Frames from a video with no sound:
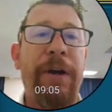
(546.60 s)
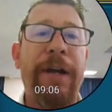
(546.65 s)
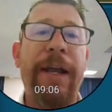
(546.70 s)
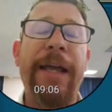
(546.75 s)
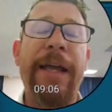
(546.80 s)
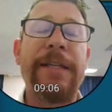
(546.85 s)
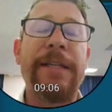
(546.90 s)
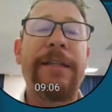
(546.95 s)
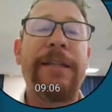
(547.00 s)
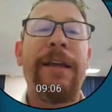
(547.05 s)

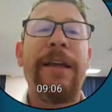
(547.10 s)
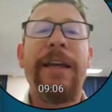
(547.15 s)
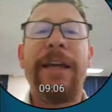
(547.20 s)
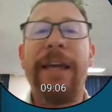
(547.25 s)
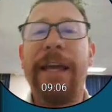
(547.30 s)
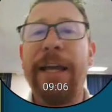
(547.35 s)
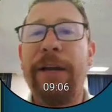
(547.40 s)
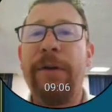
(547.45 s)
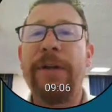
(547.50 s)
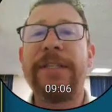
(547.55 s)
Haste.
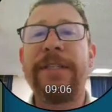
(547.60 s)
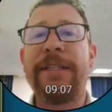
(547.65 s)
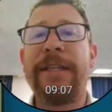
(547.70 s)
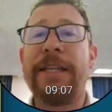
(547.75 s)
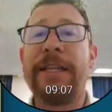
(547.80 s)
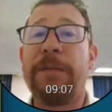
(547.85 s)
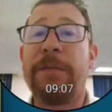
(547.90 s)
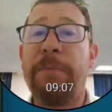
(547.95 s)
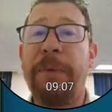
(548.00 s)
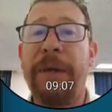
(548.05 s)
Increases
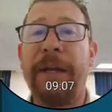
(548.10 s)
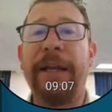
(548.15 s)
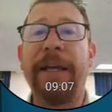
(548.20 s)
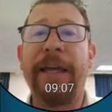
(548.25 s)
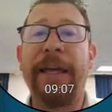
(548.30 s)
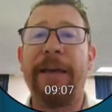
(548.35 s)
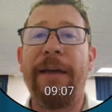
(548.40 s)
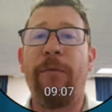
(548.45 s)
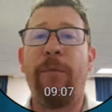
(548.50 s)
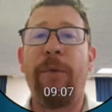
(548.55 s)
his speed
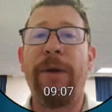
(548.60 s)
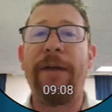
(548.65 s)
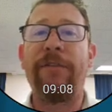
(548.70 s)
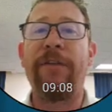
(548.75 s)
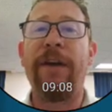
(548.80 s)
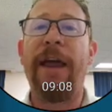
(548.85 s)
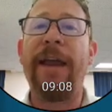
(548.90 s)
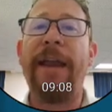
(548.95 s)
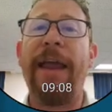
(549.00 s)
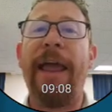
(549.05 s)

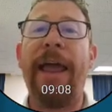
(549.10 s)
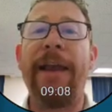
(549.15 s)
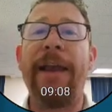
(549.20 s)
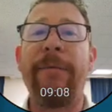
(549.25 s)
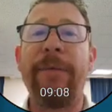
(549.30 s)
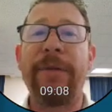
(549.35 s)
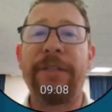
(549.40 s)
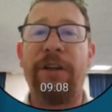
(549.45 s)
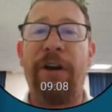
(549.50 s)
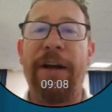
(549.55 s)
whenever
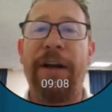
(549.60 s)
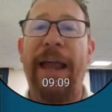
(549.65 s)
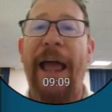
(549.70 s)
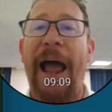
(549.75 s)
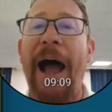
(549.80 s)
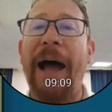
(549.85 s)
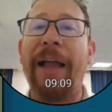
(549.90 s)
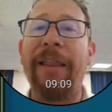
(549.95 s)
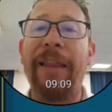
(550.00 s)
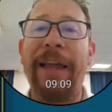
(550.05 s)
an
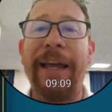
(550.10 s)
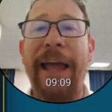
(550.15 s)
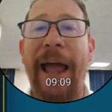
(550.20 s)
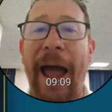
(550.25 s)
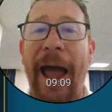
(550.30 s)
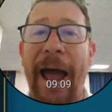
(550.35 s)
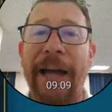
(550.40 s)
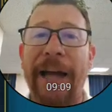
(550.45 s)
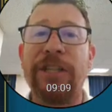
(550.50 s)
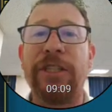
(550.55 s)
ally
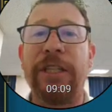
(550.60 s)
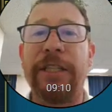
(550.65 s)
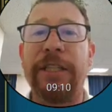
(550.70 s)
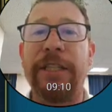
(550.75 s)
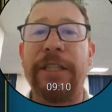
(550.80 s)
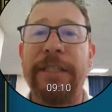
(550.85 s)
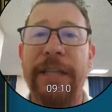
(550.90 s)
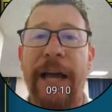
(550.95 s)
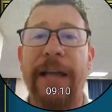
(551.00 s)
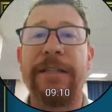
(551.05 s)
actually
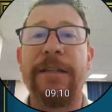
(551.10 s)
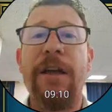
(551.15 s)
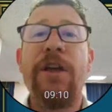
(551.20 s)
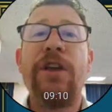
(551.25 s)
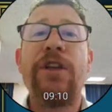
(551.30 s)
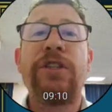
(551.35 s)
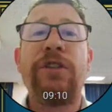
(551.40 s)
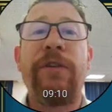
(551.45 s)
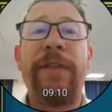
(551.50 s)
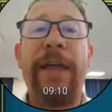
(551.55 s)
dies.
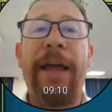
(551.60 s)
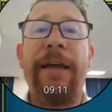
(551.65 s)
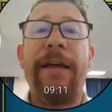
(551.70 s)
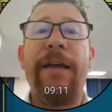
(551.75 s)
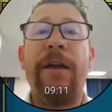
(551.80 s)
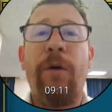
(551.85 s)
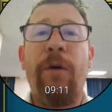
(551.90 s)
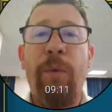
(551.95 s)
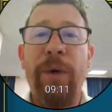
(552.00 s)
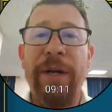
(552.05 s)
So that
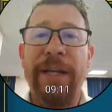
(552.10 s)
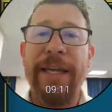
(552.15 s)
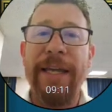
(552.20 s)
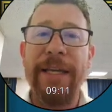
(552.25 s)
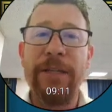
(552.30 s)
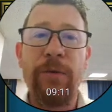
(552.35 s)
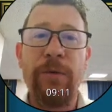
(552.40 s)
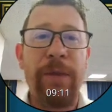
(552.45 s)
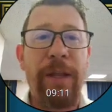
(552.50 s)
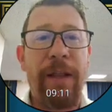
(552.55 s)
when
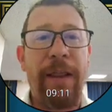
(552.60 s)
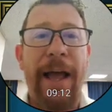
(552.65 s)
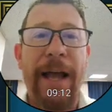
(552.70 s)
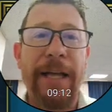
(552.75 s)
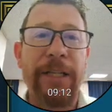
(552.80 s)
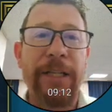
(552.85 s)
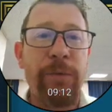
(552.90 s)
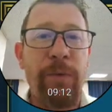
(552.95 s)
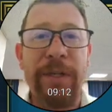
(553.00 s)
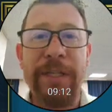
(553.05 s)
he's the
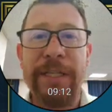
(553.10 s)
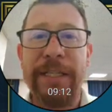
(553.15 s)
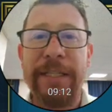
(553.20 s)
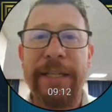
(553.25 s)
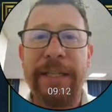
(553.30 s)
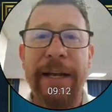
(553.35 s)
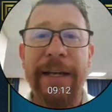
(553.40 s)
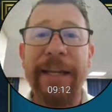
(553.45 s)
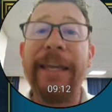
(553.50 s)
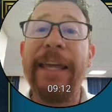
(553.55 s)
last one
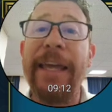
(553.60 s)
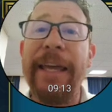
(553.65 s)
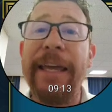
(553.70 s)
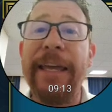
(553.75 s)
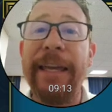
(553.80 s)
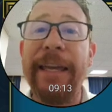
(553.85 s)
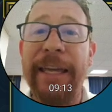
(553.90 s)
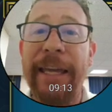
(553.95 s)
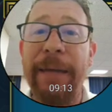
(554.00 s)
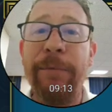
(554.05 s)
standing, he
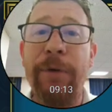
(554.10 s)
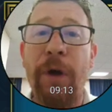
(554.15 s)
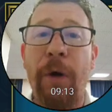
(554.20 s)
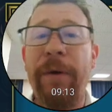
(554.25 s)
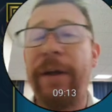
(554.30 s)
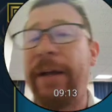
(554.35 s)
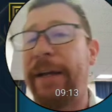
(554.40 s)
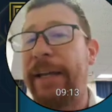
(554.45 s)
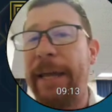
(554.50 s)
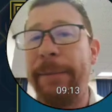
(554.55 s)
can keep
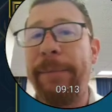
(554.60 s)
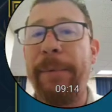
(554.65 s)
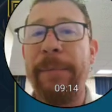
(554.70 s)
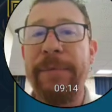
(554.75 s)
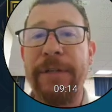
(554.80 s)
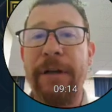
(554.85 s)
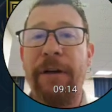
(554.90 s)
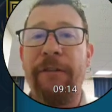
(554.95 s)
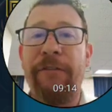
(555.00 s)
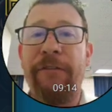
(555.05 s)
going and keep
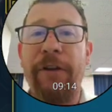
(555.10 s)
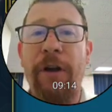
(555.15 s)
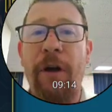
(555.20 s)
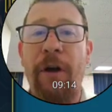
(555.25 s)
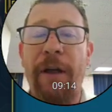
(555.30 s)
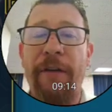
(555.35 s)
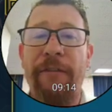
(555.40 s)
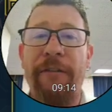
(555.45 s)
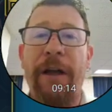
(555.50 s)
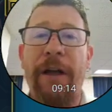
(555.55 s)
himself
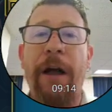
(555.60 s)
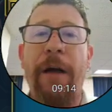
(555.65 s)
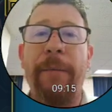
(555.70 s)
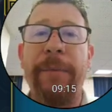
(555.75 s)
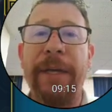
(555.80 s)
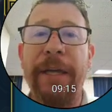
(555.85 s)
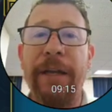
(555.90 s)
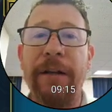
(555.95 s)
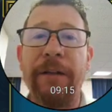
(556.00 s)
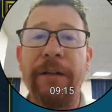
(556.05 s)

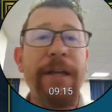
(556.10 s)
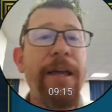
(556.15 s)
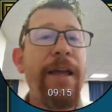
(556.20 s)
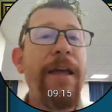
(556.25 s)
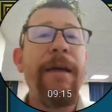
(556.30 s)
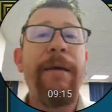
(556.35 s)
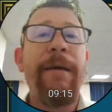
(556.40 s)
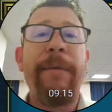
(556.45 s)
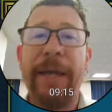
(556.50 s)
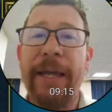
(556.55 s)
healed.
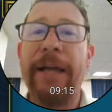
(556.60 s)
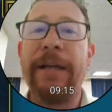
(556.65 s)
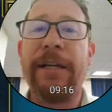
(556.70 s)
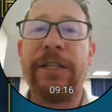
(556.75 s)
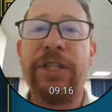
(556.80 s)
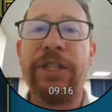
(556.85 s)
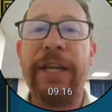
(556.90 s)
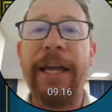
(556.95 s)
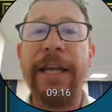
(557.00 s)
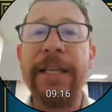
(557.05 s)
He
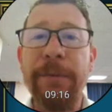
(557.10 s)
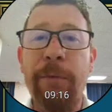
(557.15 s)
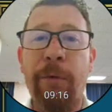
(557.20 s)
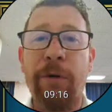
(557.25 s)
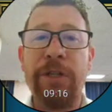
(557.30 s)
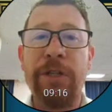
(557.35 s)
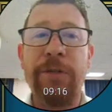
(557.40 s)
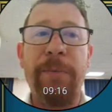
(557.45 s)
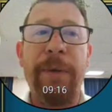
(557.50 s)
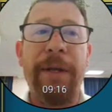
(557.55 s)
actually gains
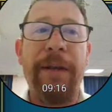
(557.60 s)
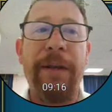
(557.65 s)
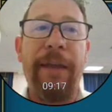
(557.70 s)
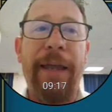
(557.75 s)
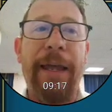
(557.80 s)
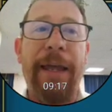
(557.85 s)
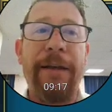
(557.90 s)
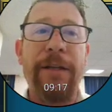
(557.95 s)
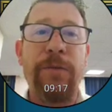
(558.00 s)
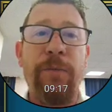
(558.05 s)
more speed in
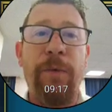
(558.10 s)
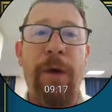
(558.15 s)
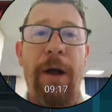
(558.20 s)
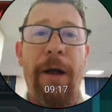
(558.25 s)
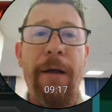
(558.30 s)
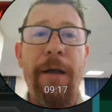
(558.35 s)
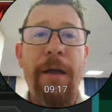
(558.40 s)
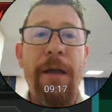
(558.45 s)
the end as well.